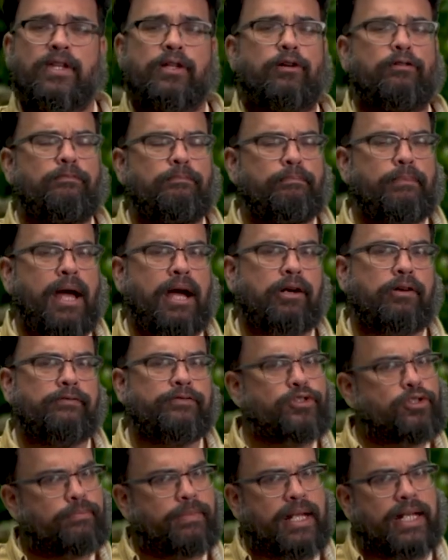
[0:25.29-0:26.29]
Gof
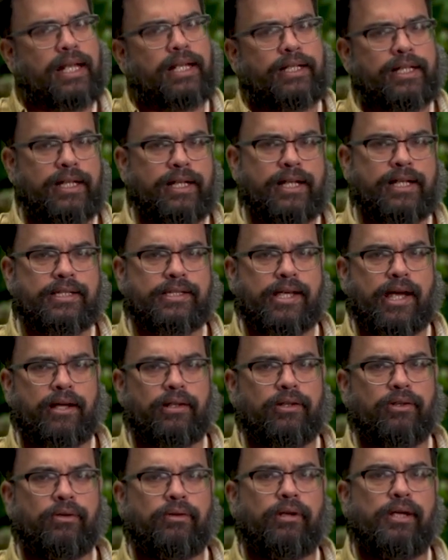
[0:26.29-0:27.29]
magov zumanatli
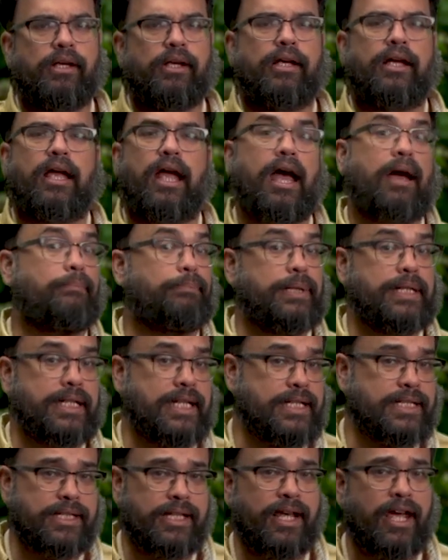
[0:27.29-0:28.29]
hitatlu. Happy
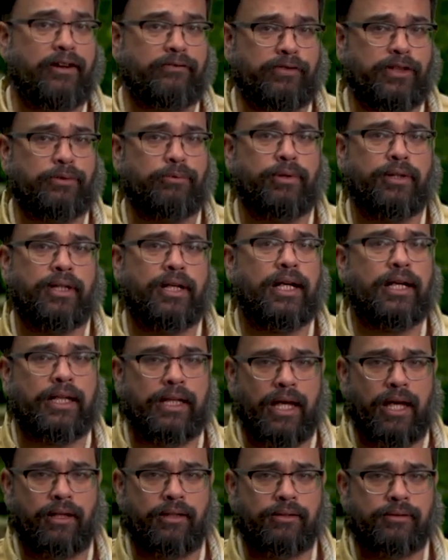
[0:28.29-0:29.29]
to see everyone
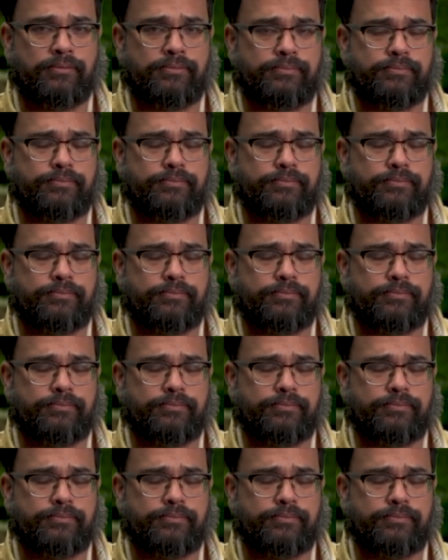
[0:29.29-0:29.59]
again.